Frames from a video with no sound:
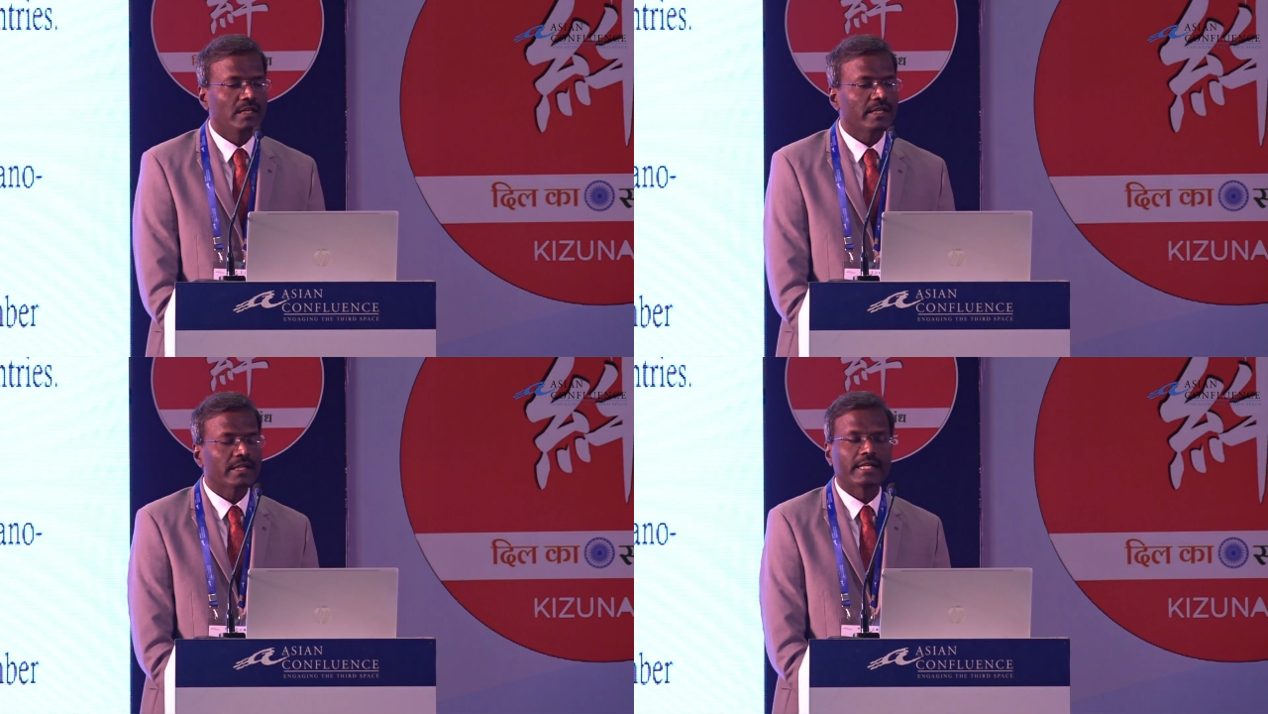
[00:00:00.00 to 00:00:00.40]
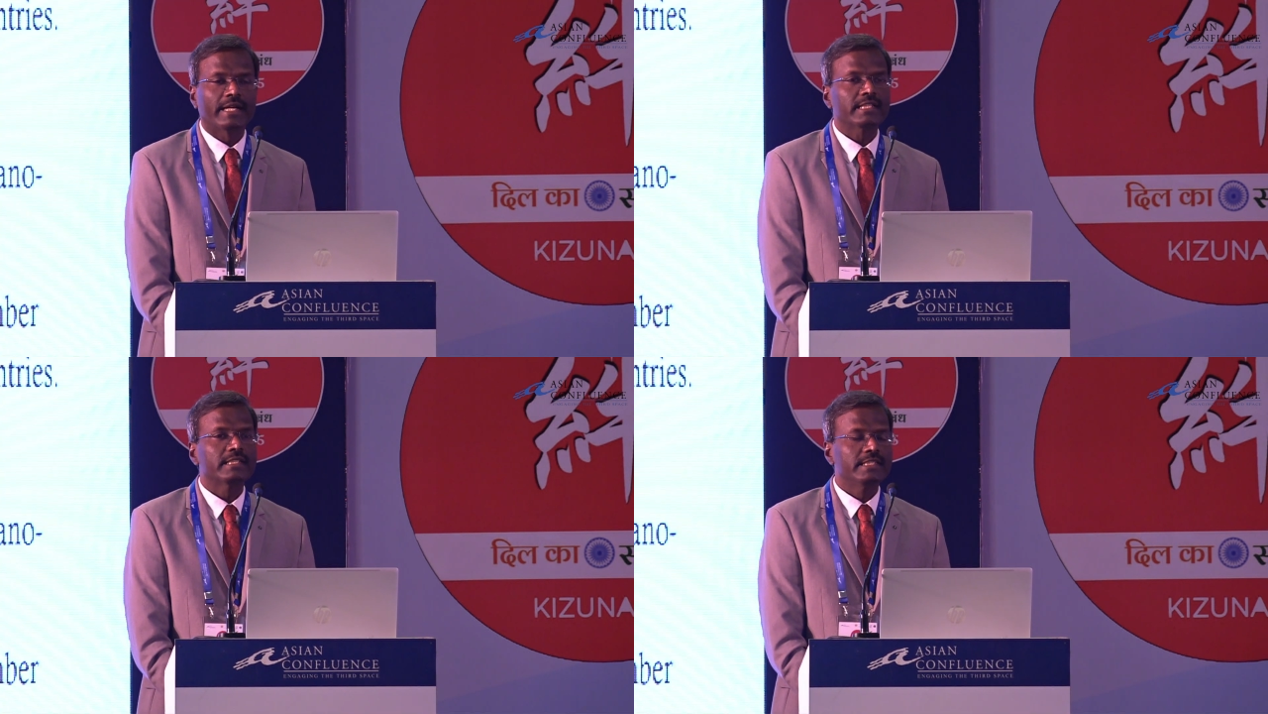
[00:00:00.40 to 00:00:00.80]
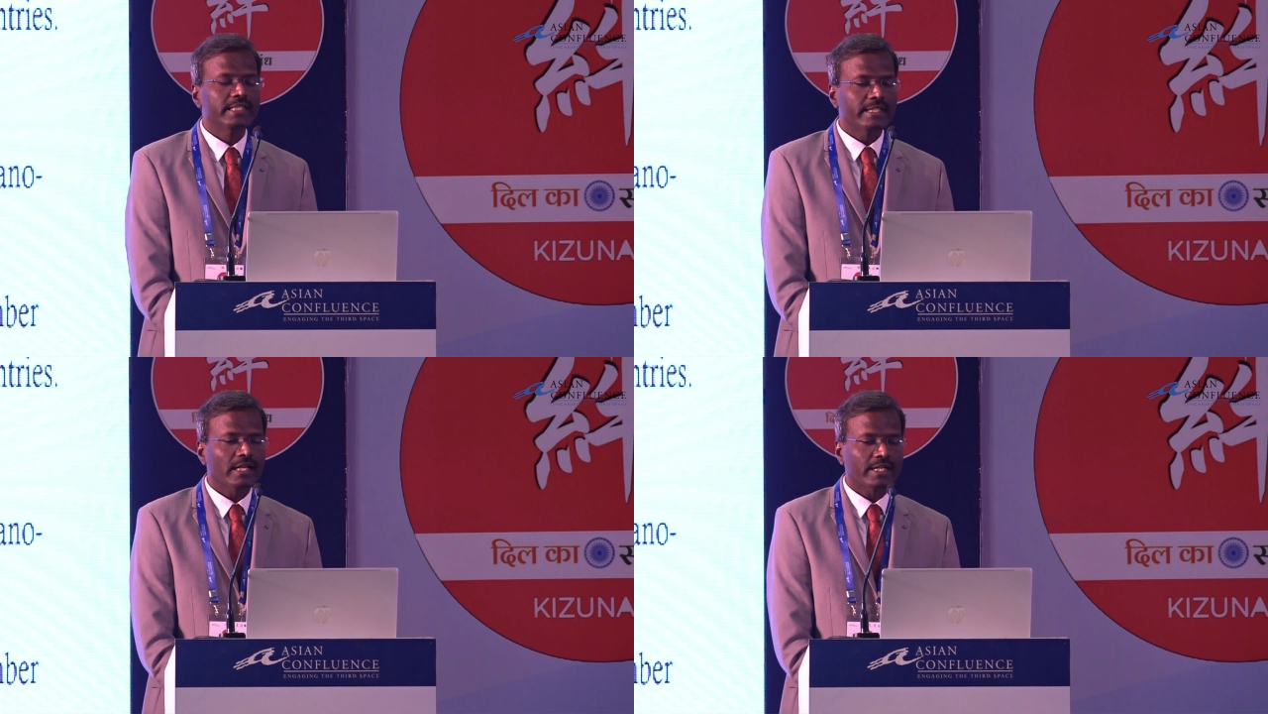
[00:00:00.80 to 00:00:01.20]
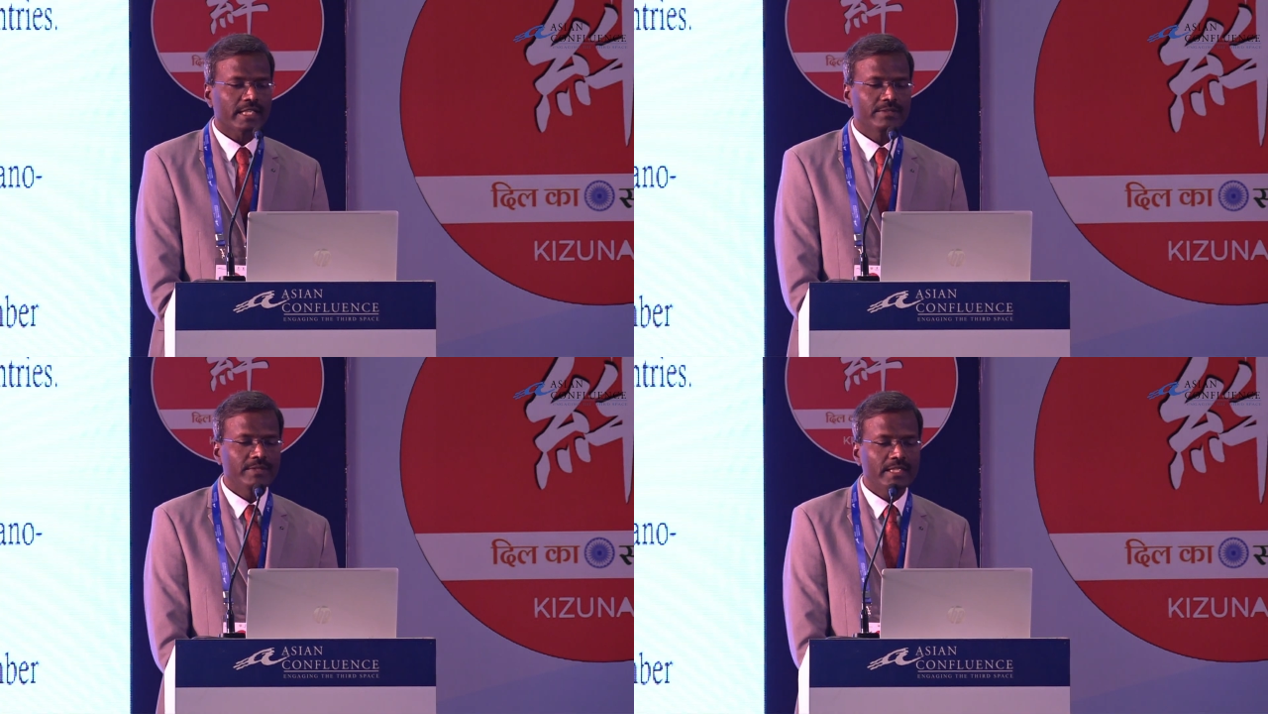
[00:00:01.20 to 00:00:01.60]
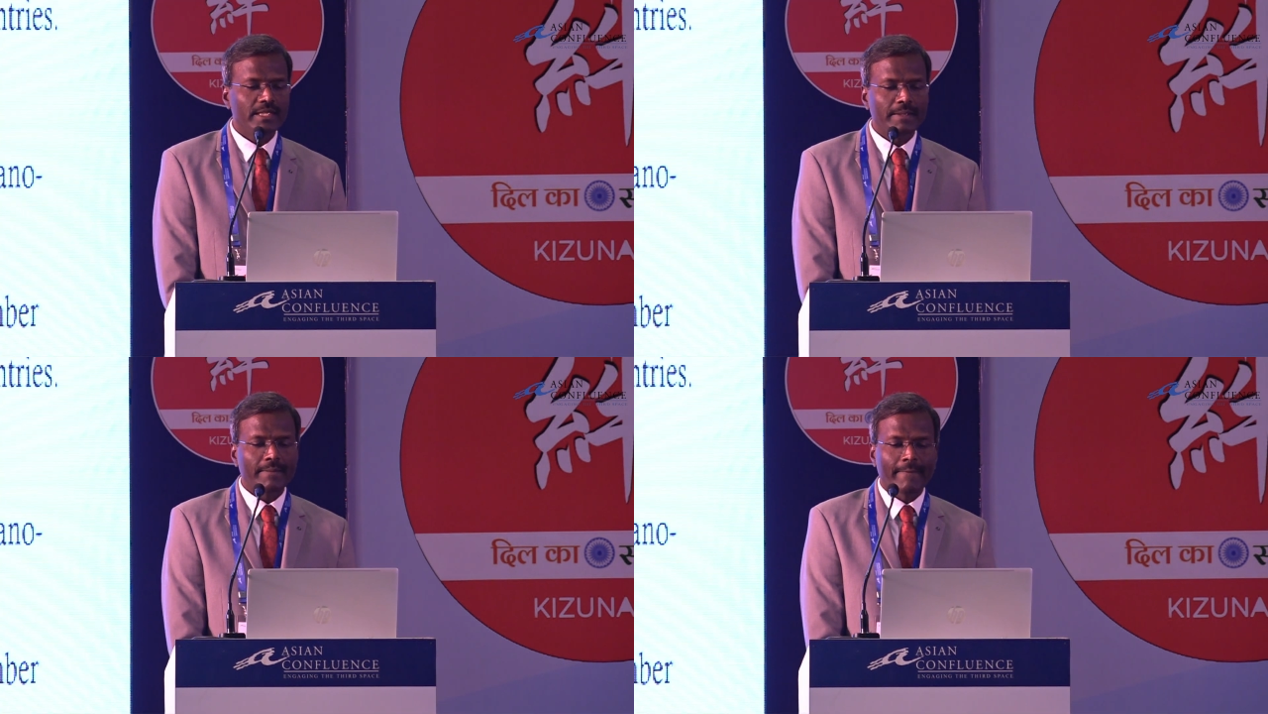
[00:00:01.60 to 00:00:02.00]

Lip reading: Regarding digital connectivity,